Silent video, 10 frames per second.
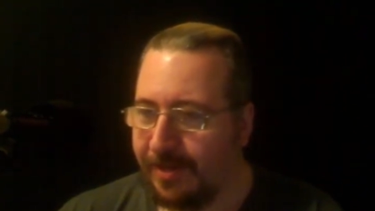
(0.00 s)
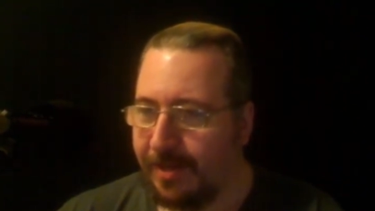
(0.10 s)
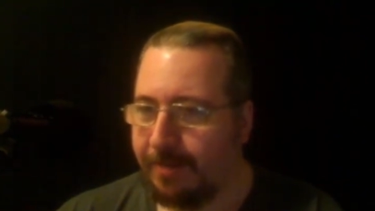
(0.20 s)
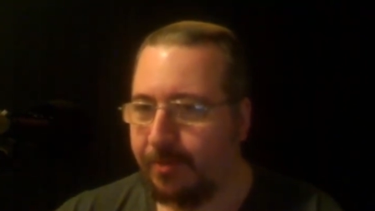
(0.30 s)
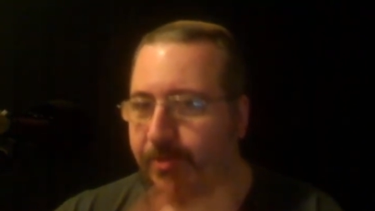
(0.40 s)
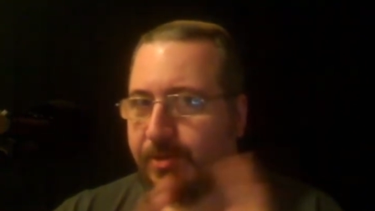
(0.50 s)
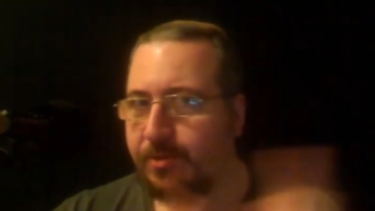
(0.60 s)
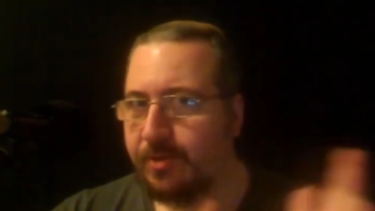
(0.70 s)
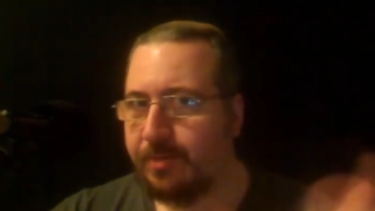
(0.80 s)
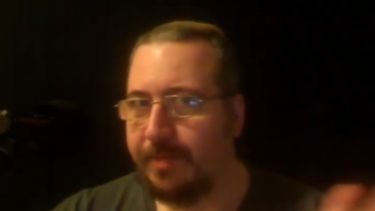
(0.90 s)
I'm going to
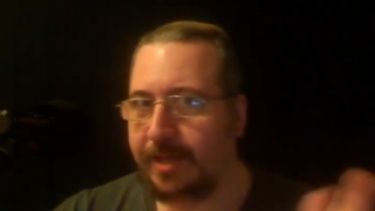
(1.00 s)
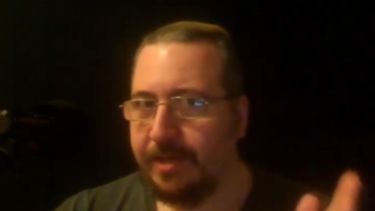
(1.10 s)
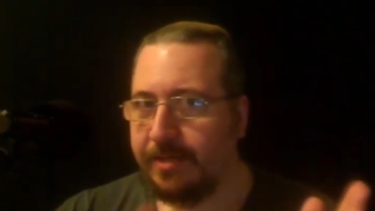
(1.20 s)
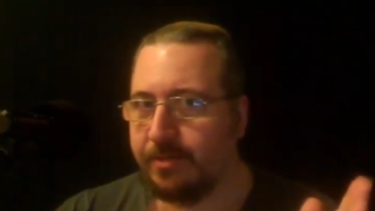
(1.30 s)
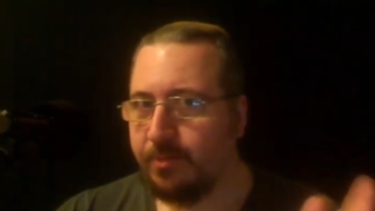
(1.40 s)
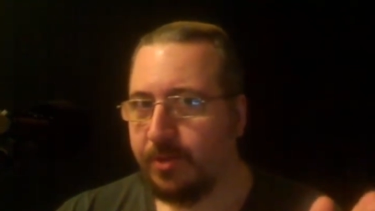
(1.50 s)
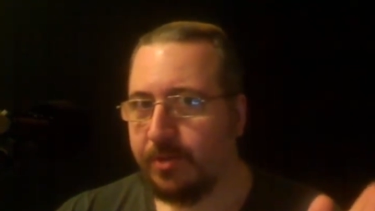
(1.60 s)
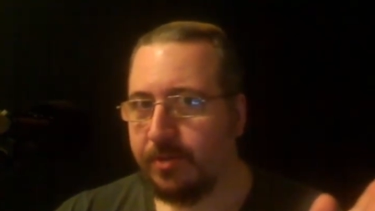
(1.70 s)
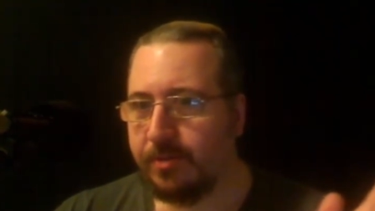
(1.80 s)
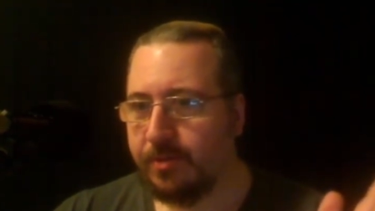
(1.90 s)
do them as what
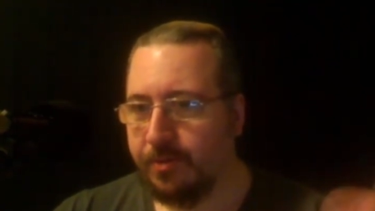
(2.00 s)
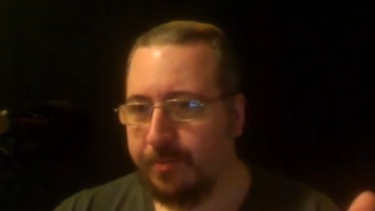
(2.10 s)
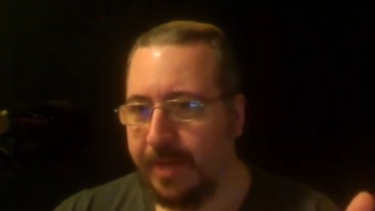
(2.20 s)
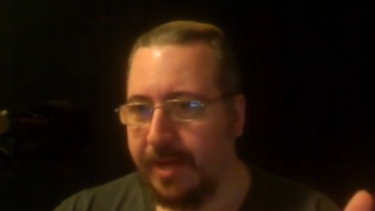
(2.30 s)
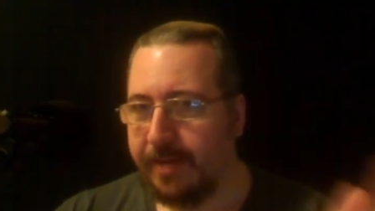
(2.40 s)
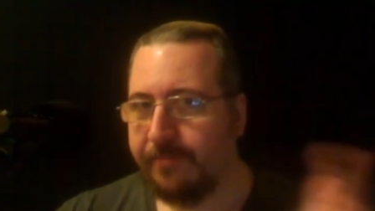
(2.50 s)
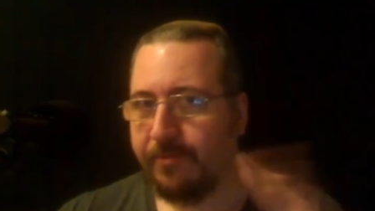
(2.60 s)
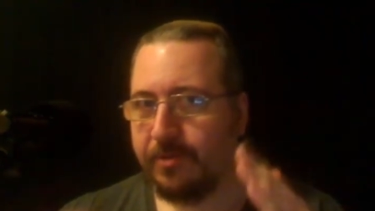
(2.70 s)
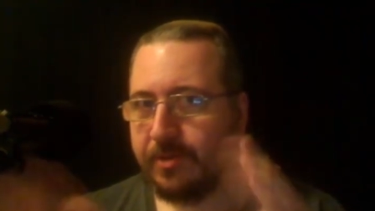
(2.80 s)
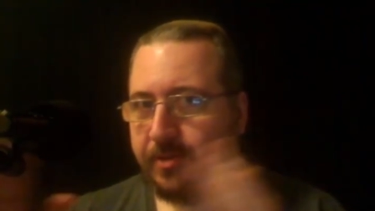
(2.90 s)
the bag
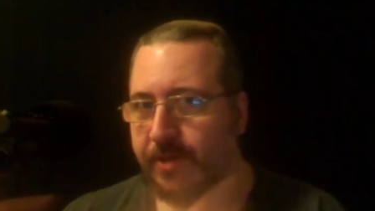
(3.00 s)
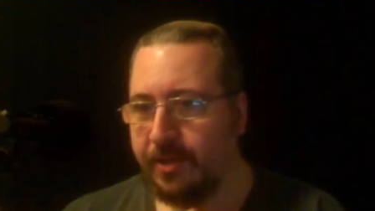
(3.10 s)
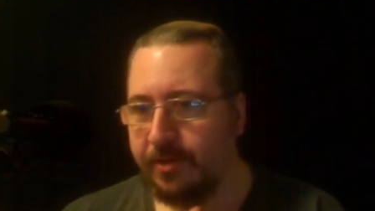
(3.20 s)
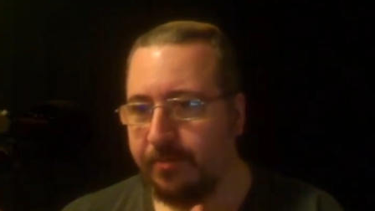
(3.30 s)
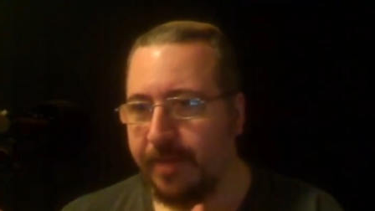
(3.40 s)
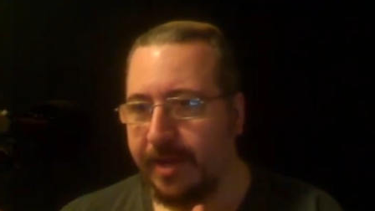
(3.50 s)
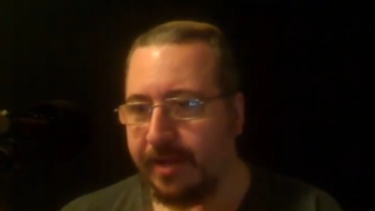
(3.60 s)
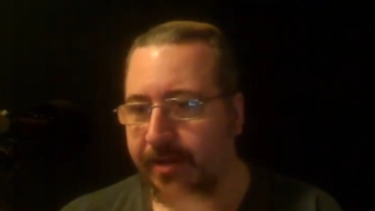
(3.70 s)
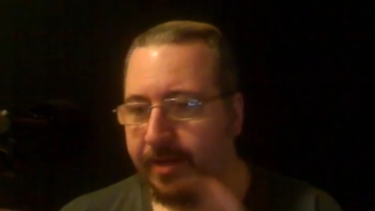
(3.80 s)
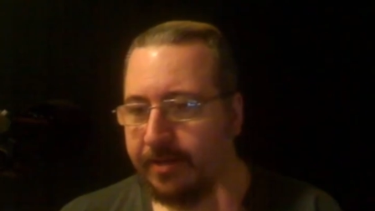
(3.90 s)
versus the other
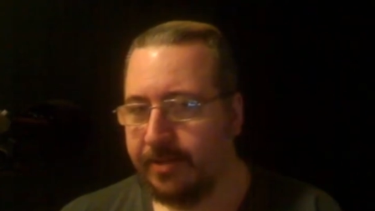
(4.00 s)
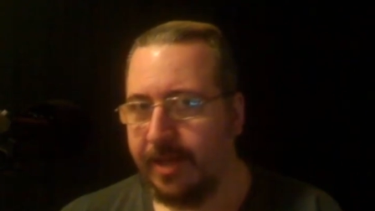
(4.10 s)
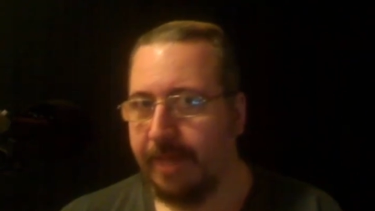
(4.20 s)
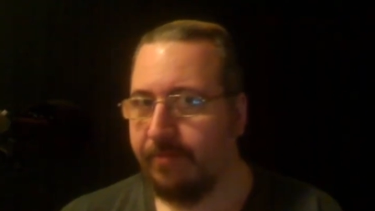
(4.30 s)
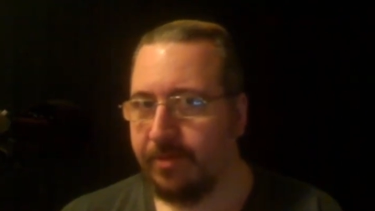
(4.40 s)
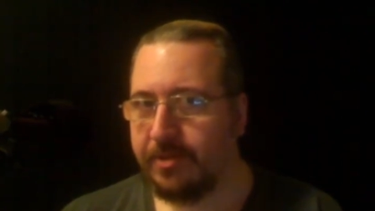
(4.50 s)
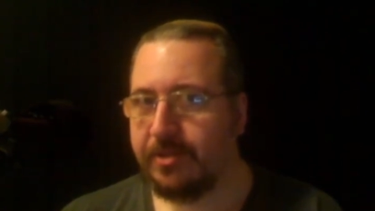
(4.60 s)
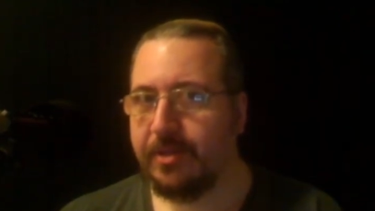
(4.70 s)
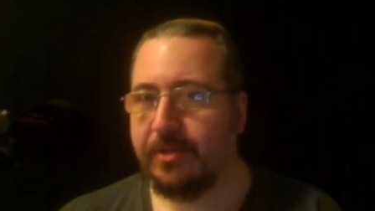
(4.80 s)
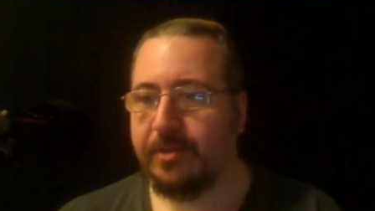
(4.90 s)
bag as they have it
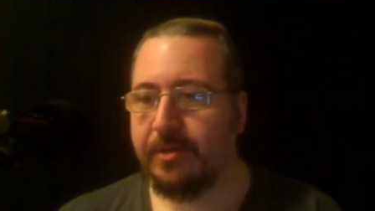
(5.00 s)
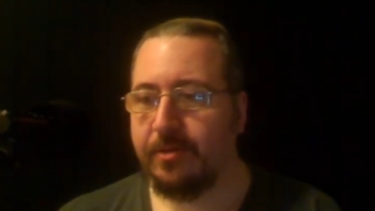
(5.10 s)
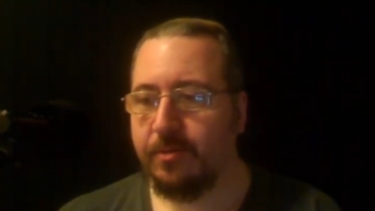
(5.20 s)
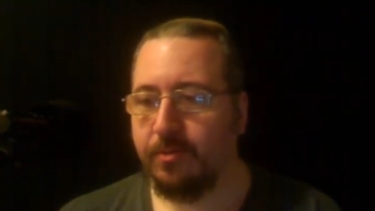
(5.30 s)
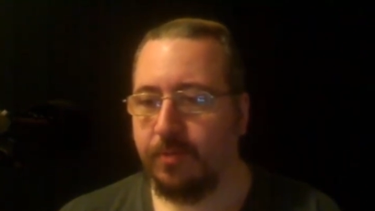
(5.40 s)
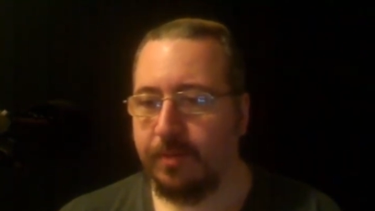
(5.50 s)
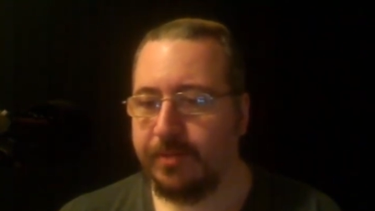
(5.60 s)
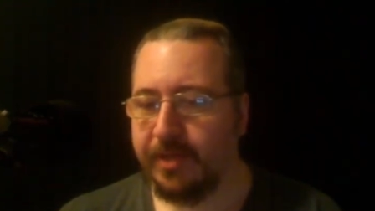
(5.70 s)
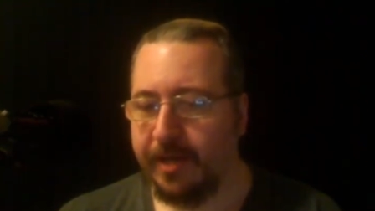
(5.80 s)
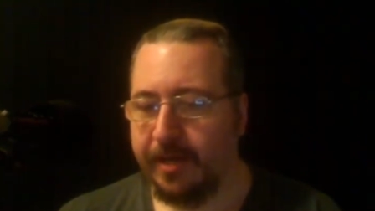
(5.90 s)
listed on their
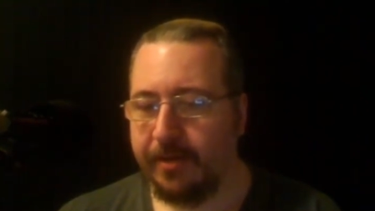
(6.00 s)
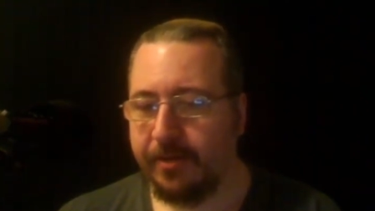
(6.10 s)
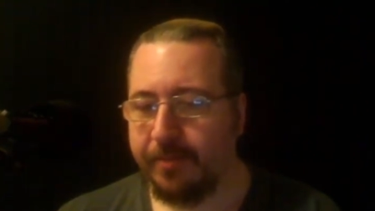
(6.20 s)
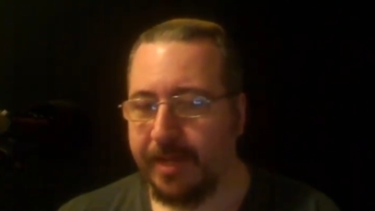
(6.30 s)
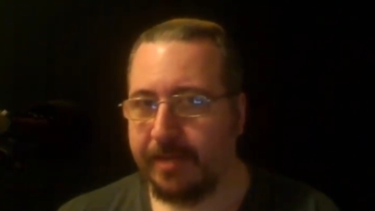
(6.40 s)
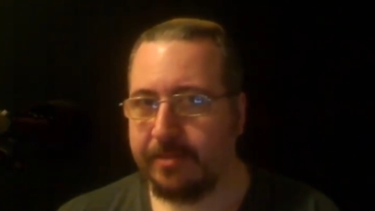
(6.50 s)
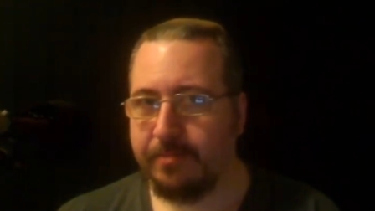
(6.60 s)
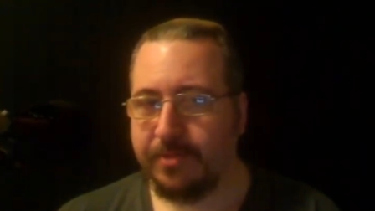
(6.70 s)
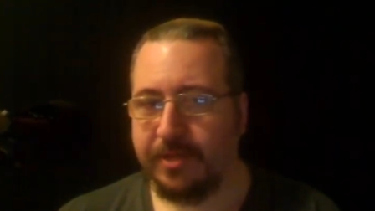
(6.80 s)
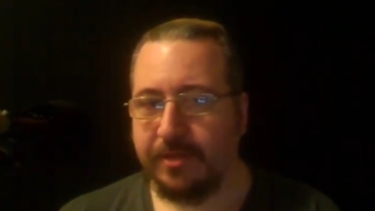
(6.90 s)
website and on the bags
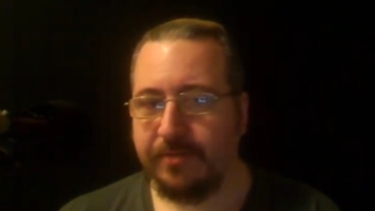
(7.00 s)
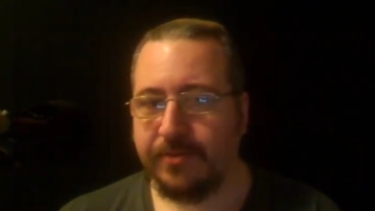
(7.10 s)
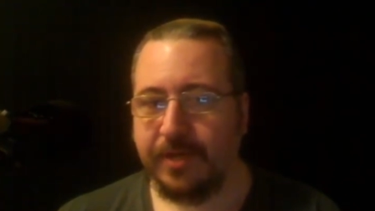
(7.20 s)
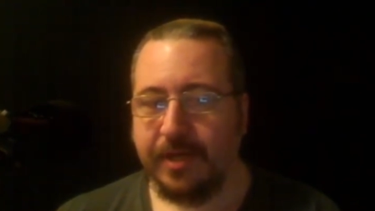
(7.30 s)
themselves.